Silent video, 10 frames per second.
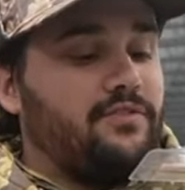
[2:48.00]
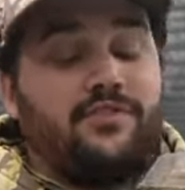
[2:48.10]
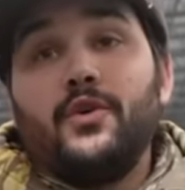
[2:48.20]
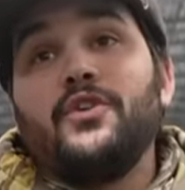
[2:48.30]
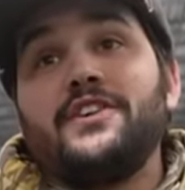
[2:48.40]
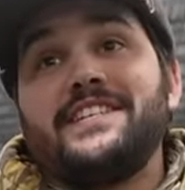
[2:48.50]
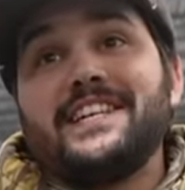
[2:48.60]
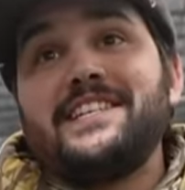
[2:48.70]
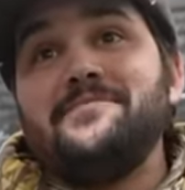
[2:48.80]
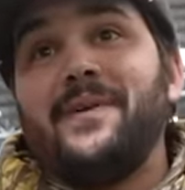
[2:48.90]

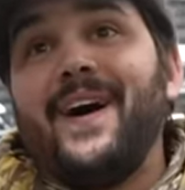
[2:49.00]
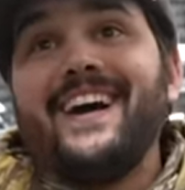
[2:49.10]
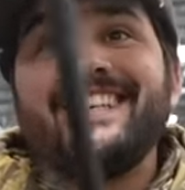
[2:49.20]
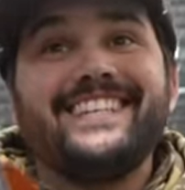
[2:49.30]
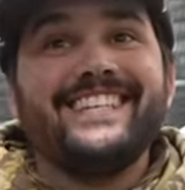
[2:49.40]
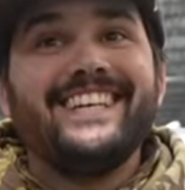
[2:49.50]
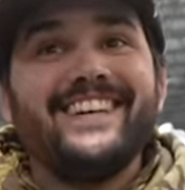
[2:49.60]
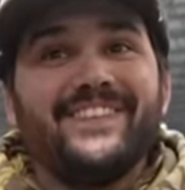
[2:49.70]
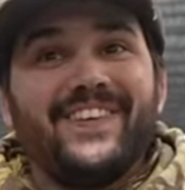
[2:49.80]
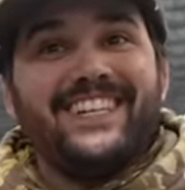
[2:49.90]
260 bucks. That's pretty
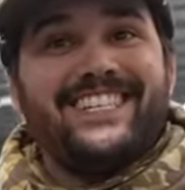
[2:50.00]
cheap. For